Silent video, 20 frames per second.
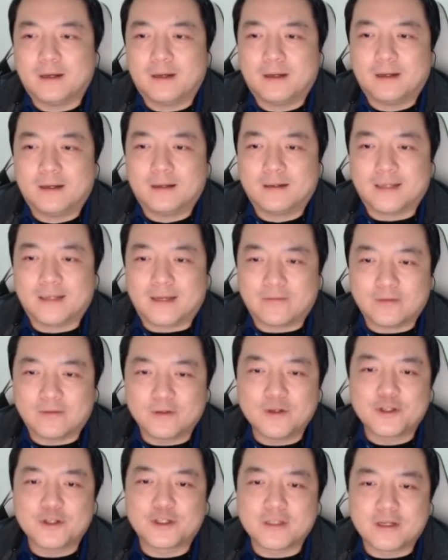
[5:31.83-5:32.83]

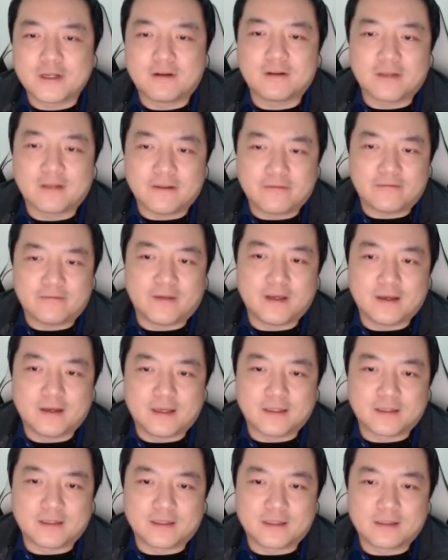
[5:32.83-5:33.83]
Evolutionarily, fear
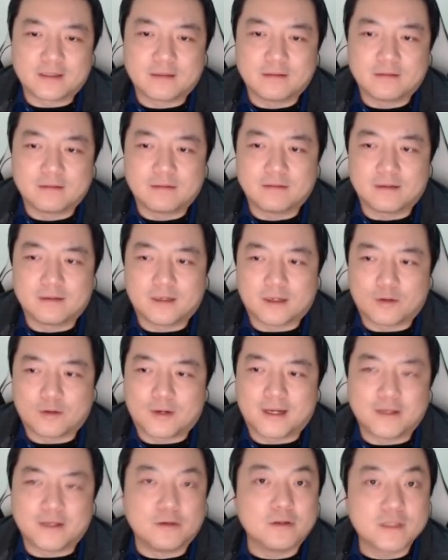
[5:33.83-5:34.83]
is quite a
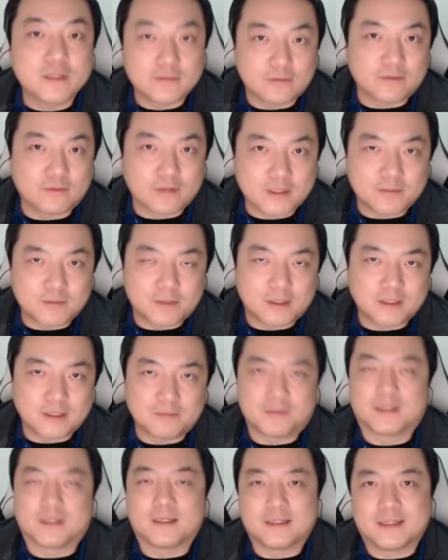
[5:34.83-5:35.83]
useful response
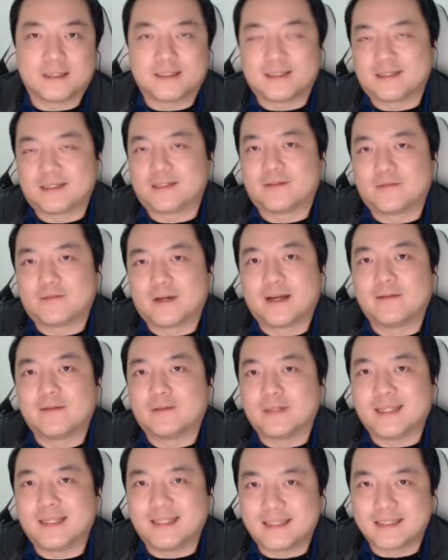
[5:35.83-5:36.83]
because it's a survival
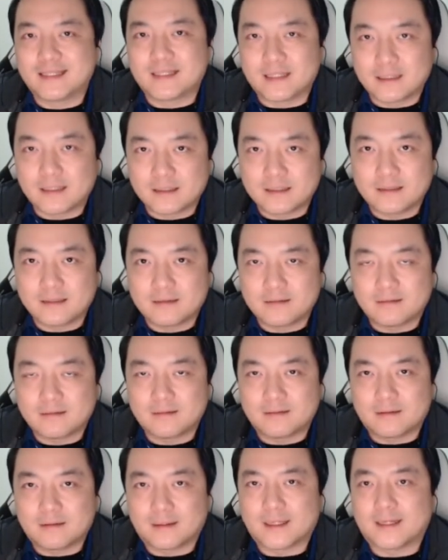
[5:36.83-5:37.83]
instinct.
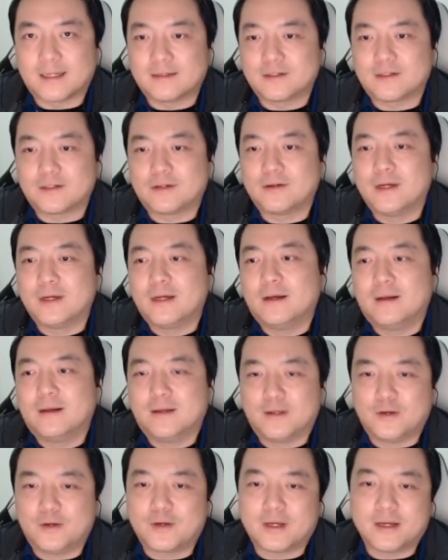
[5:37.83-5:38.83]
Okay, so
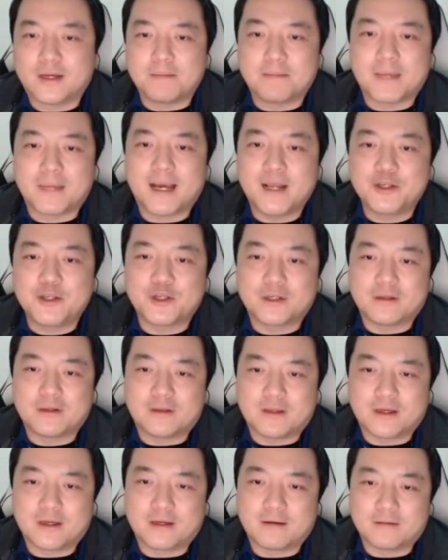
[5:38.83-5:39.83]
you can imagine
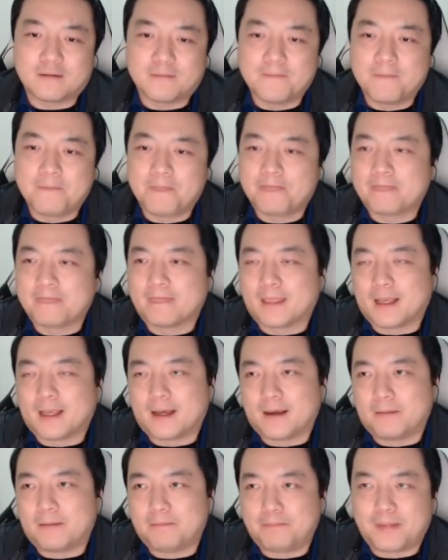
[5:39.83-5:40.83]
that
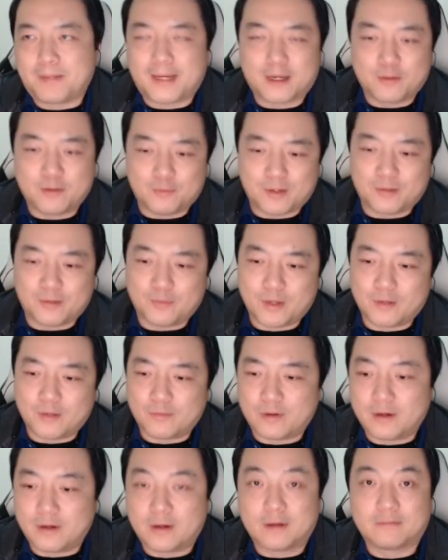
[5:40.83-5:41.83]
back when we
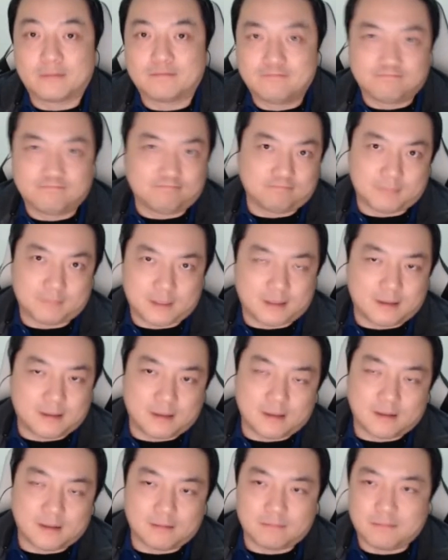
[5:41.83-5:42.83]
were
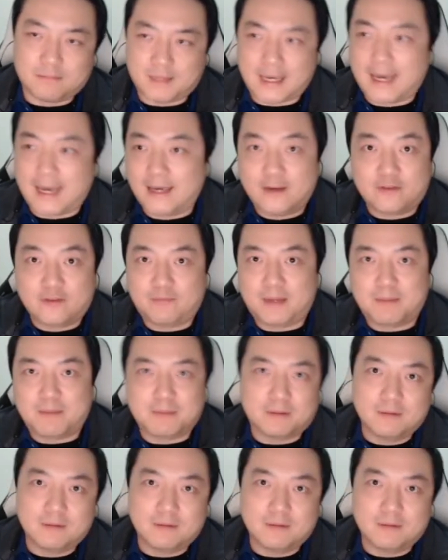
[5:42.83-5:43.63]
cave people,